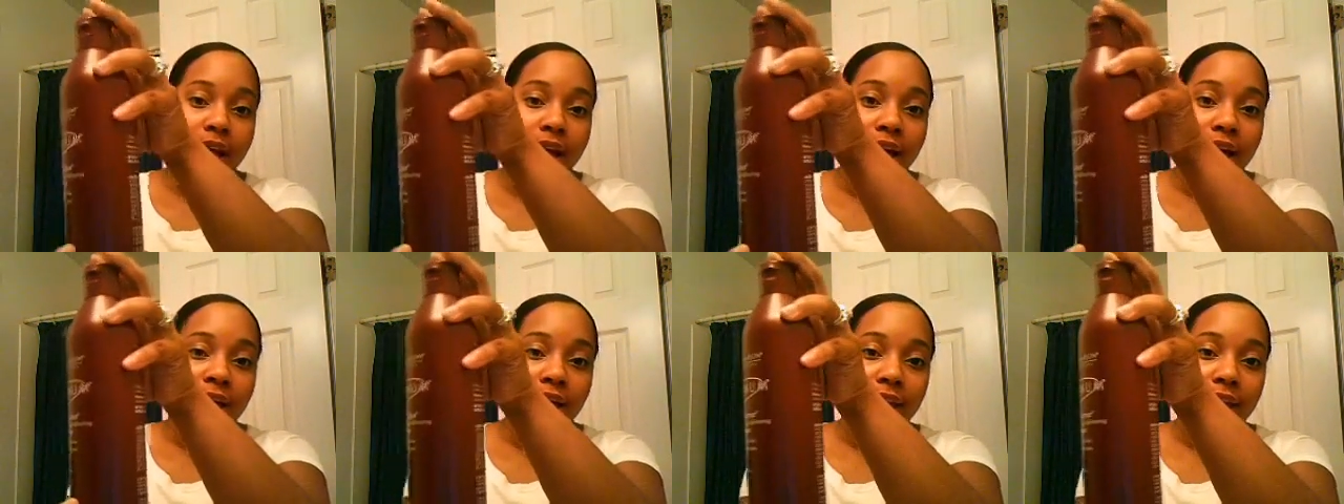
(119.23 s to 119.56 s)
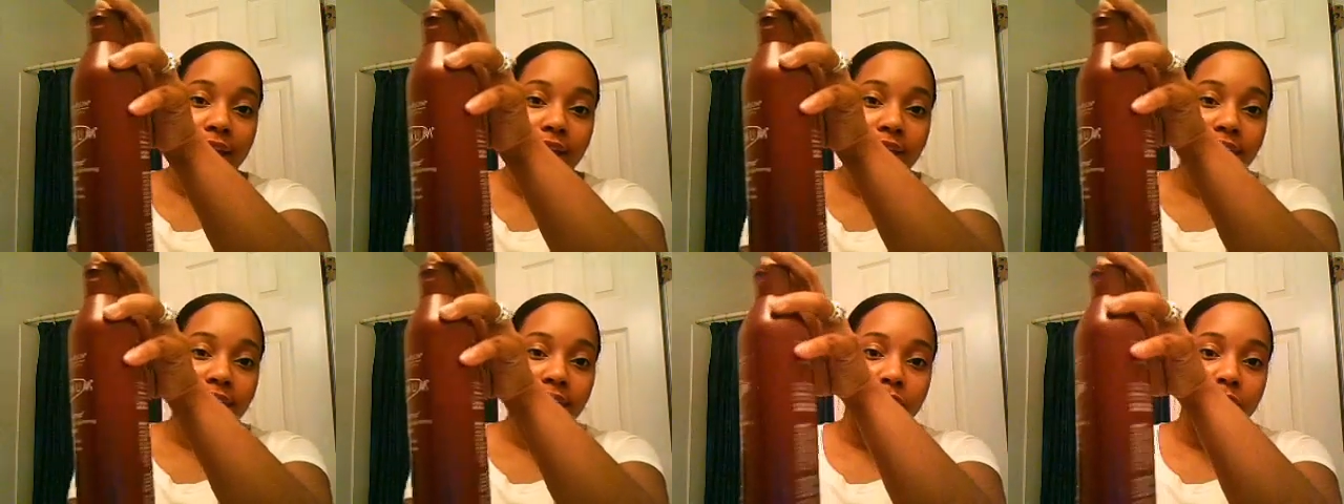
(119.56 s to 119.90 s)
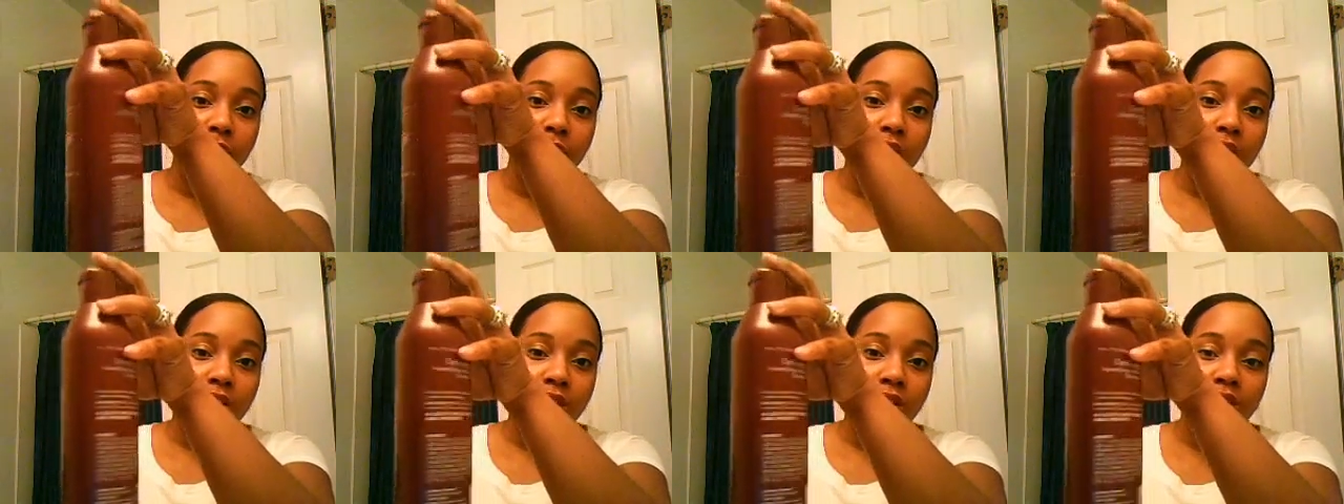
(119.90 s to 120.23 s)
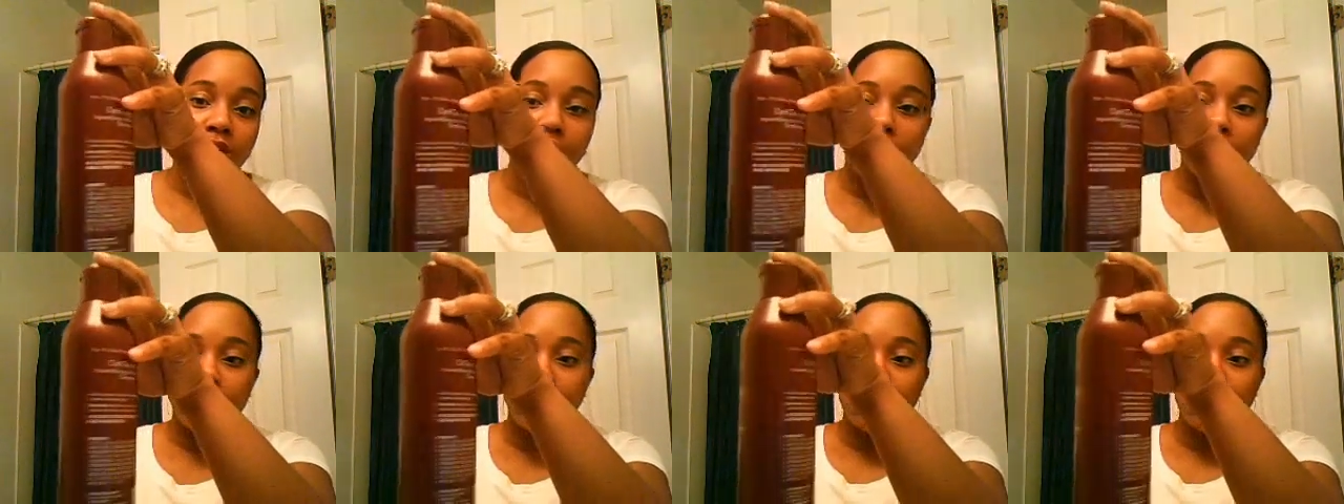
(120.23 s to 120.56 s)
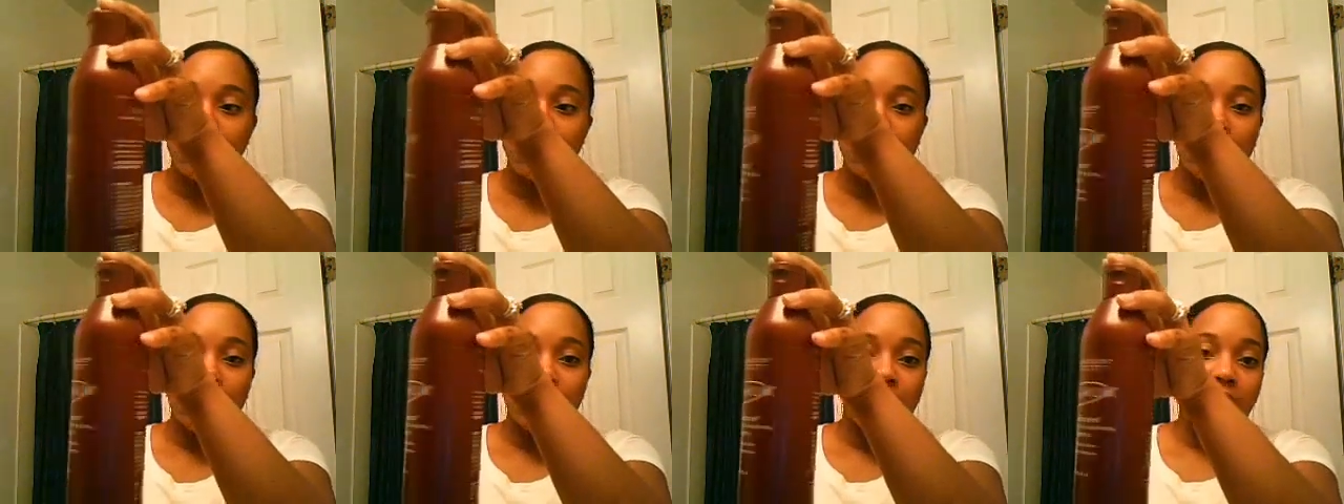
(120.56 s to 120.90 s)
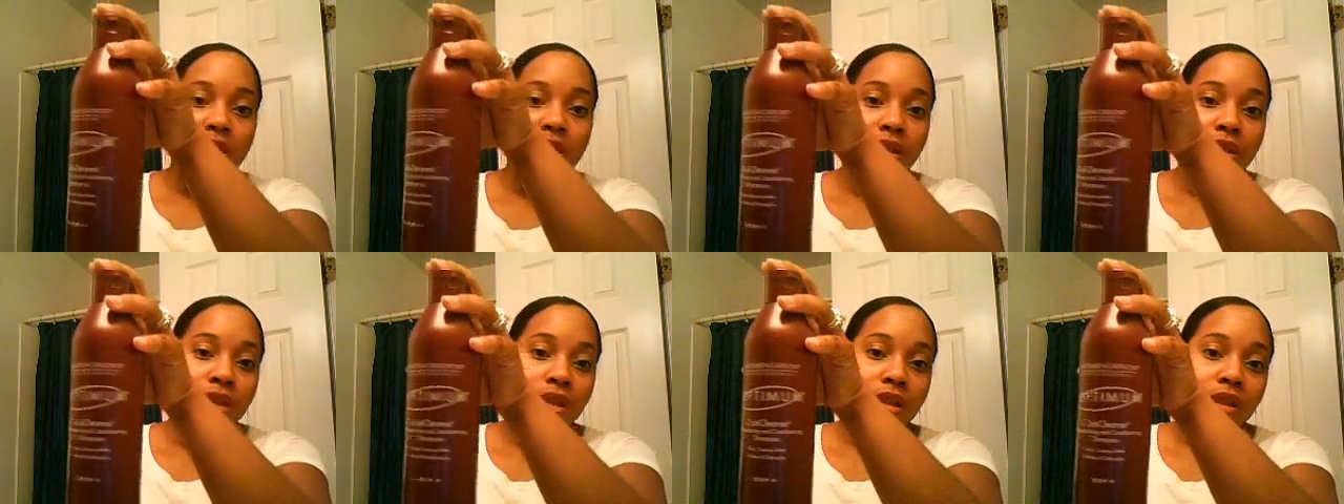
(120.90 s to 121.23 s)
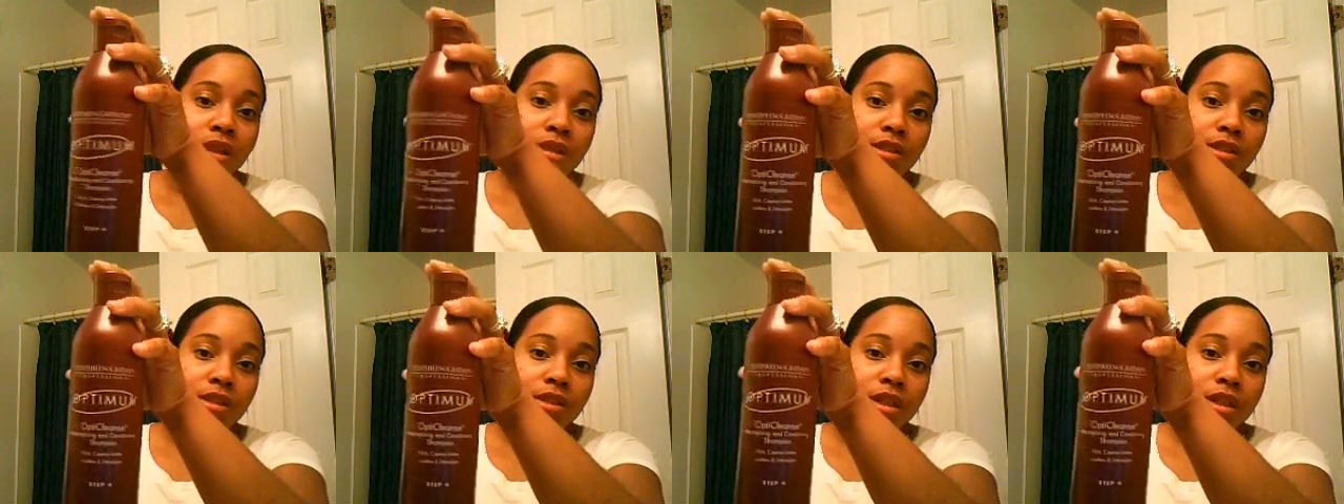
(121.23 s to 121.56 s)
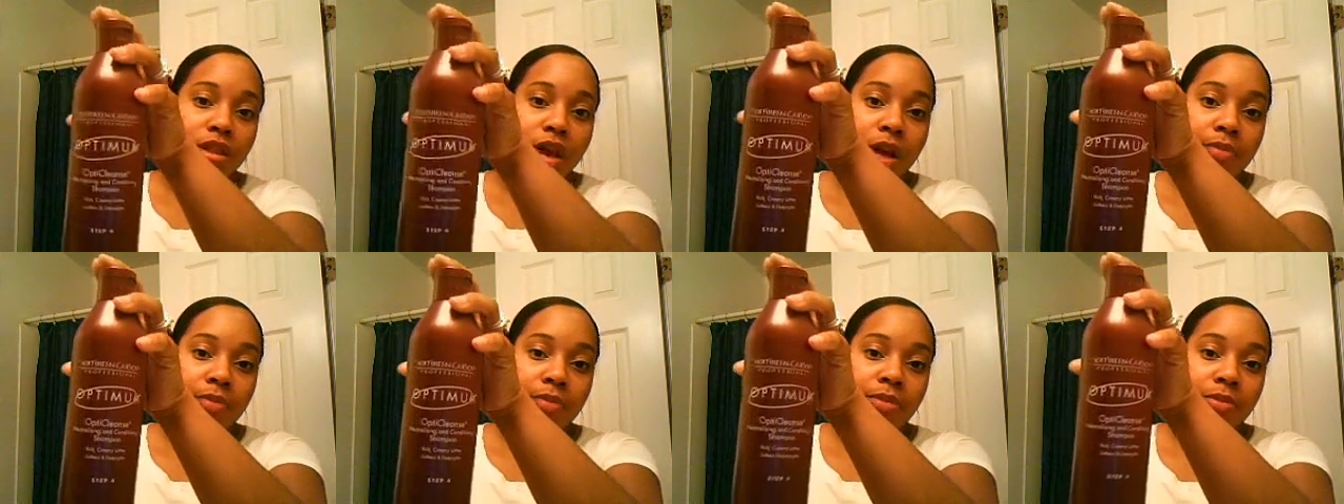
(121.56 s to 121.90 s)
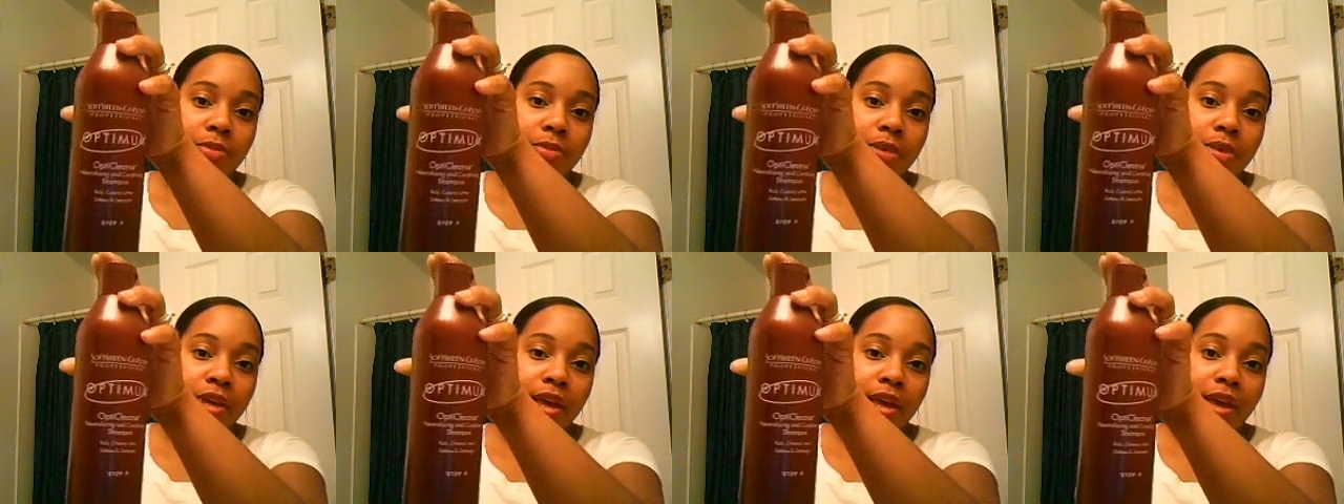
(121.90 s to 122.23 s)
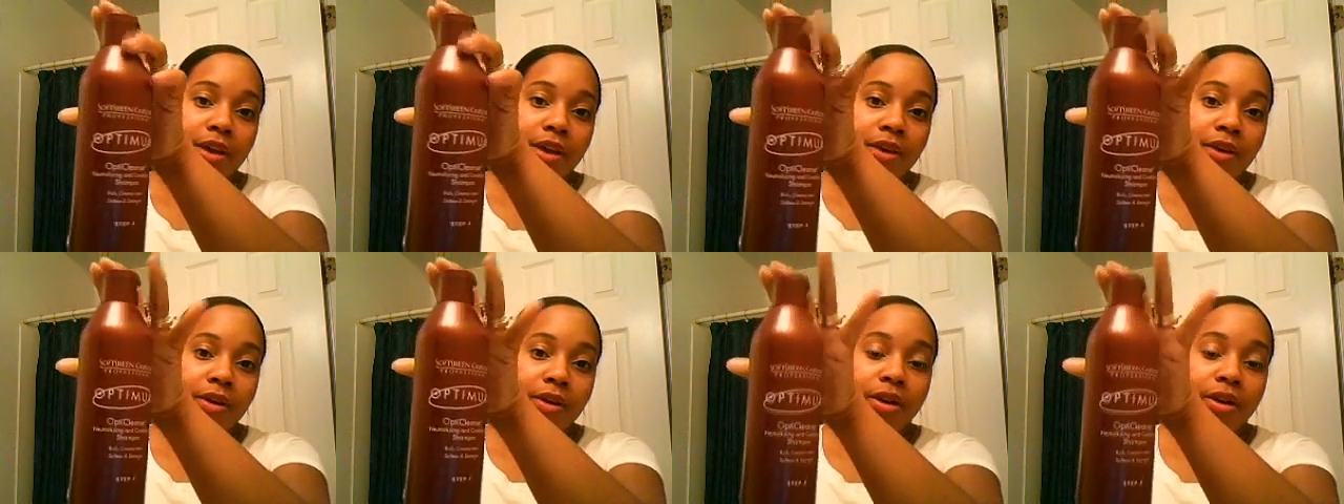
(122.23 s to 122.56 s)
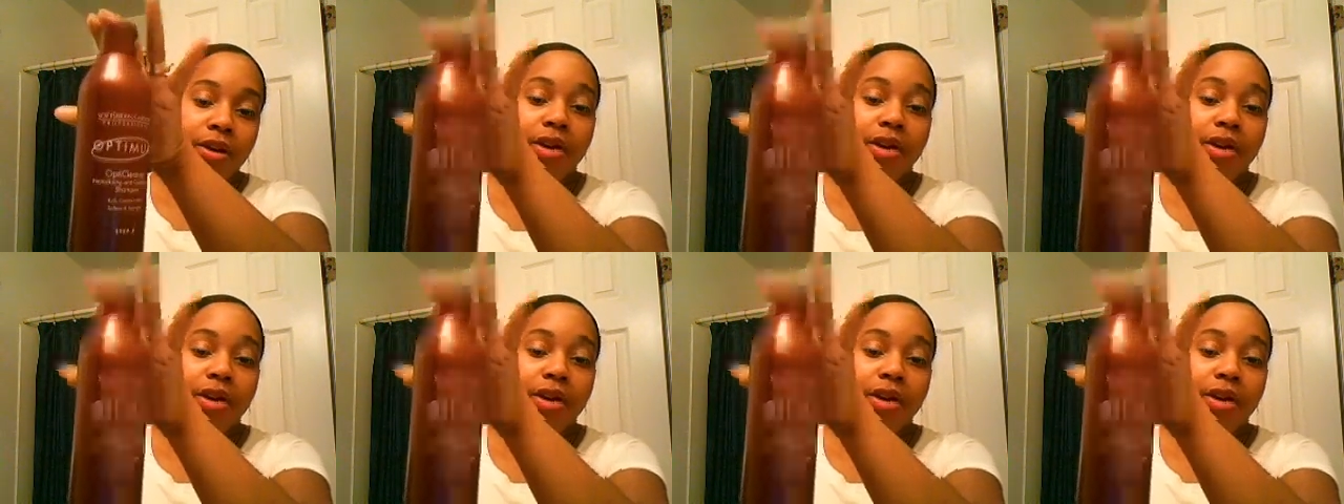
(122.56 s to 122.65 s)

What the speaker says: I like this one. This is the Optima Care.